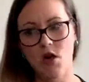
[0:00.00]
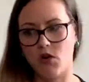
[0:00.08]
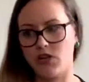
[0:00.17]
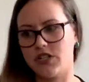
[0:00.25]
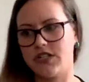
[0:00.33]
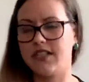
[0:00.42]

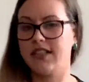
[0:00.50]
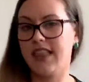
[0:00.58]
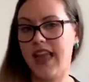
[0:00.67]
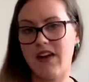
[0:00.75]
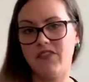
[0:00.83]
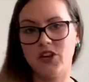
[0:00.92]
or just a
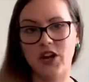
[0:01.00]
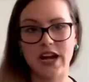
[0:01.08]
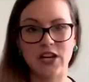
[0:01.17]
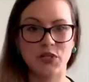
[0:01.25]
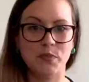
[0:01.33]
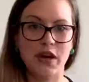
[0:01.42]
lavender
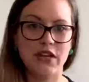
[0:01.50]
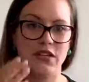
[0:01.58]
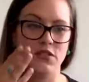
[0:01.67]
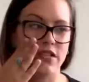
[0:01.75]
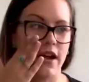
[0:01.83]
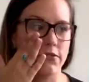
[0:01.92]
hairspray to
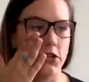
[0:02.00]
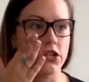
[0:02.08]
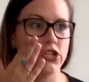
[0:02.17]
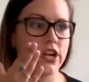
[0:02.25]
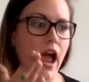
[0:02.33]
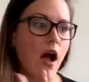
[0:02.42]
use after a
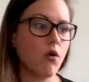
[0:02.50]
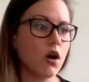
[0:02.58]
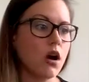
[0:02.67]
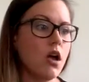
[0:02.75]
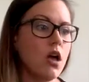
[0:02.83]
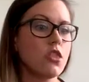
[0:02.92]

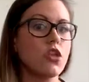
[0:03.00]
shower.